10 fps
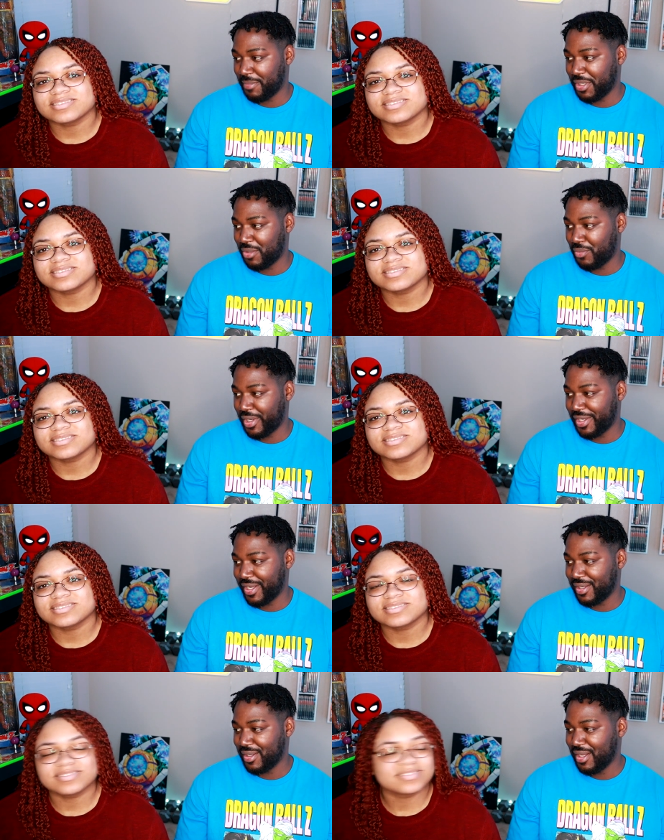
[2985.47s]
Speaker 1: going to be the one
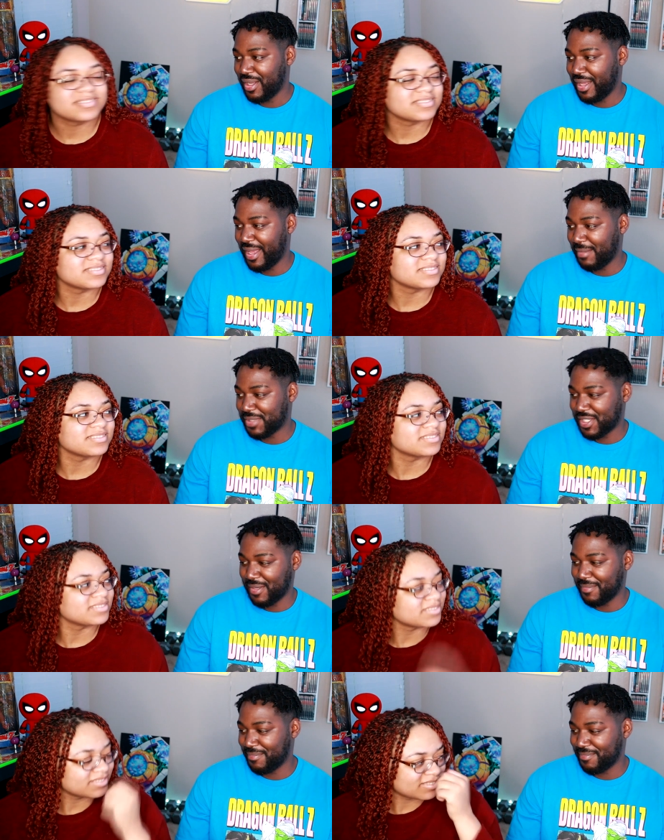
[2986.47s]
that helps
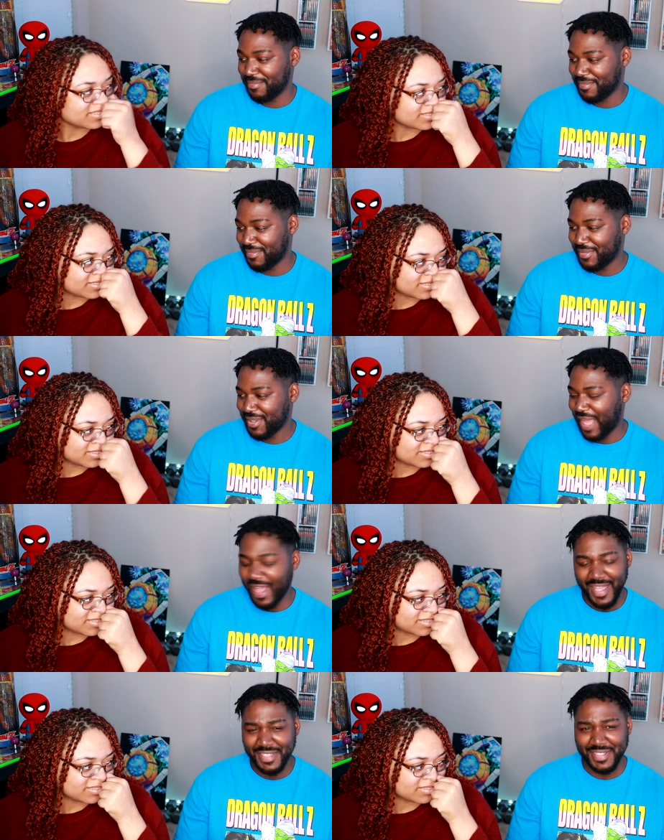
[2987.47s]
him,
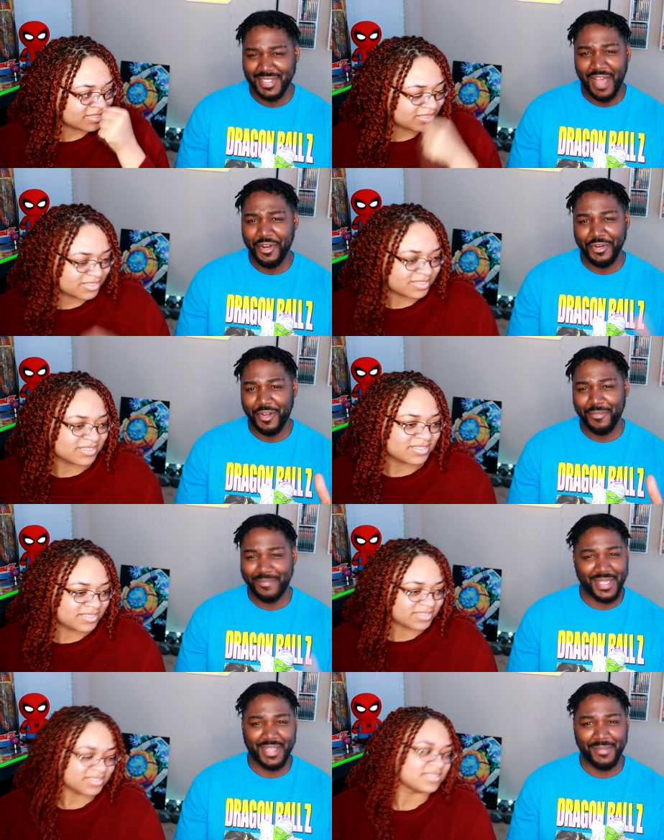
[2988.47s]
I guess, I don't know,
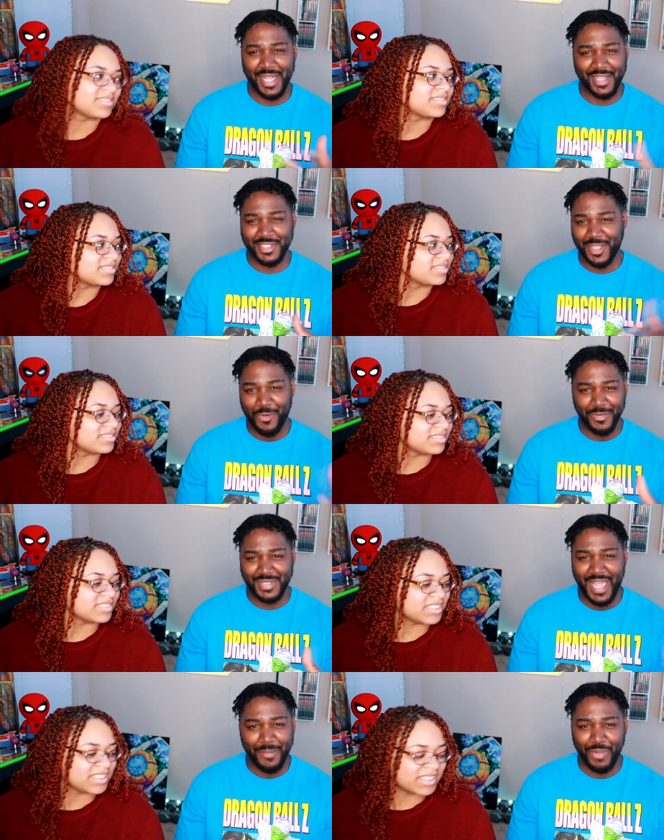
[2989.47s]
become like a
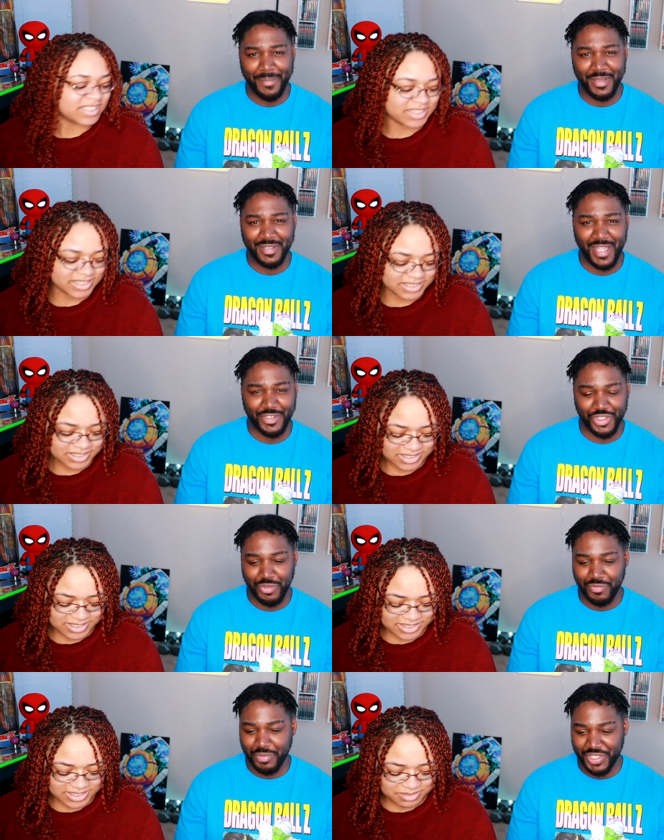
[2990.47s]
zone type weapon, like
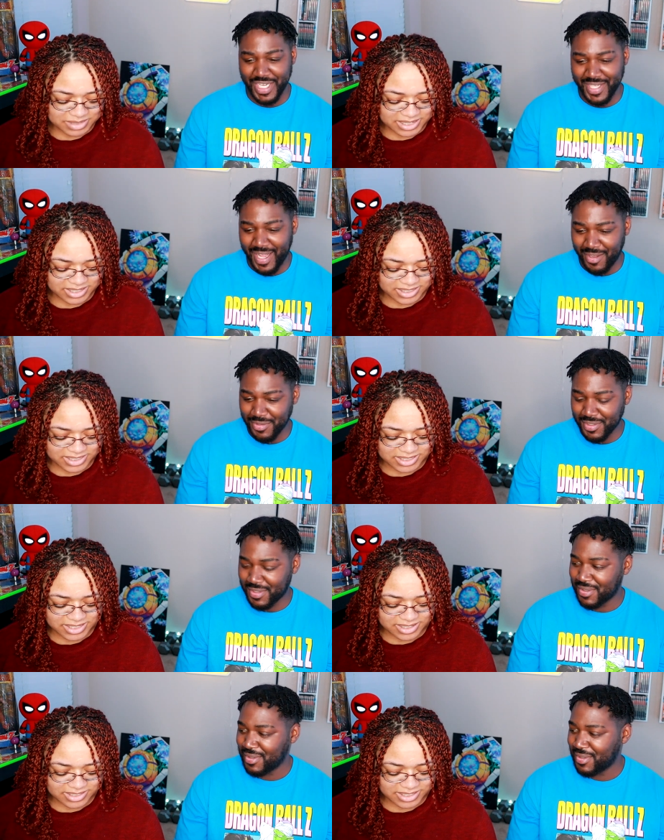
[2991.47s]
shoot
Speaker 2: projectiles. Like, since
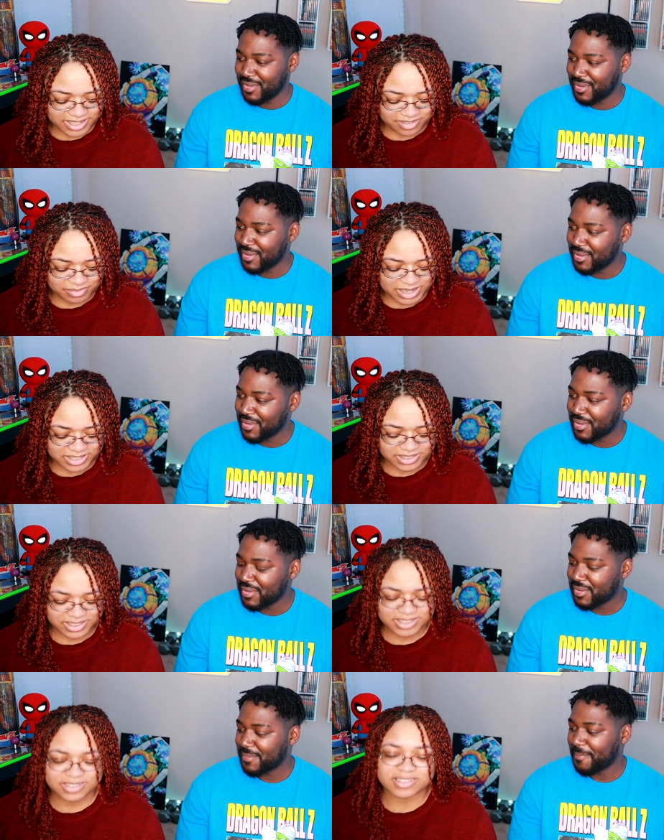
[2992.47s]
he doesn't have
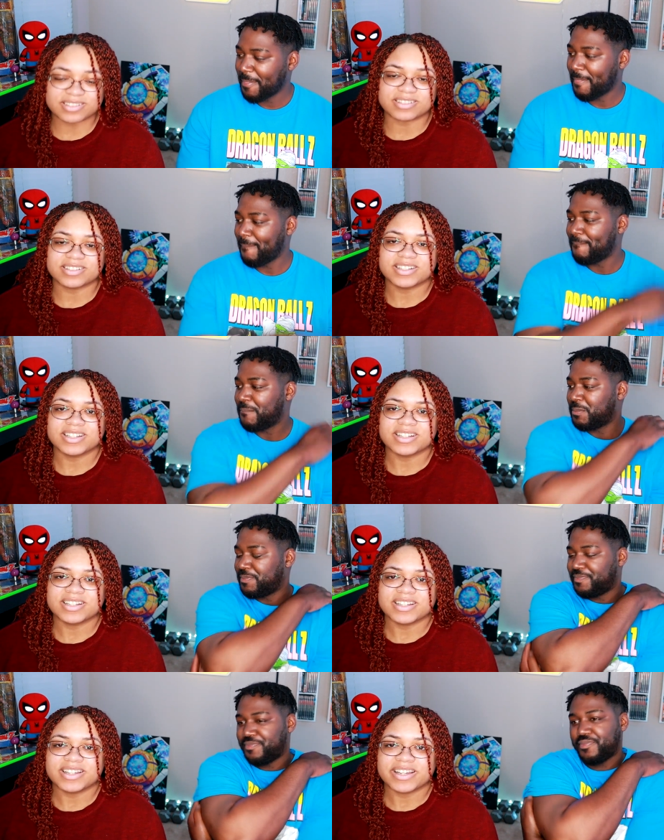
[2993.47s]
magic, it's going to
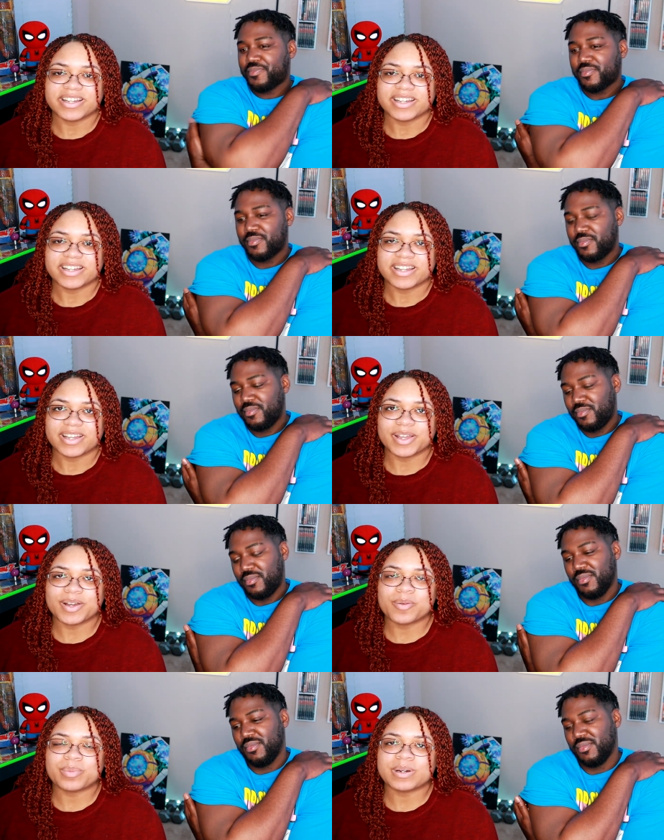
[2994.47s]

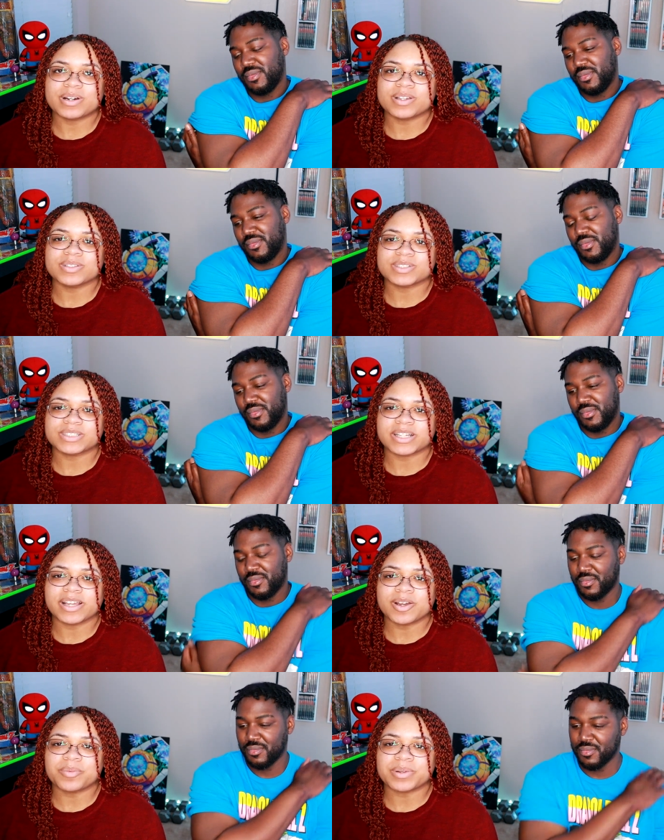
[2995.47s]
help others to
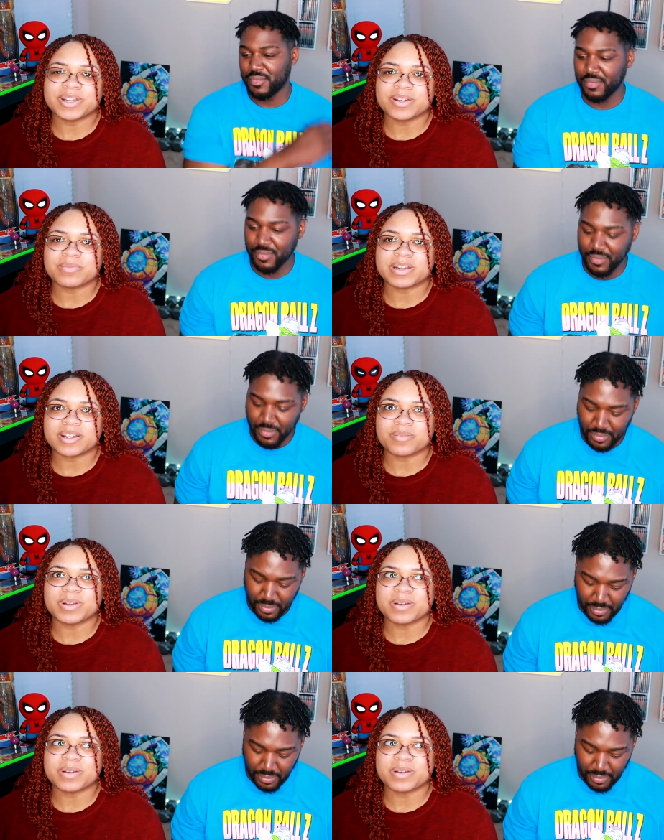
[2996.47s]
help him and help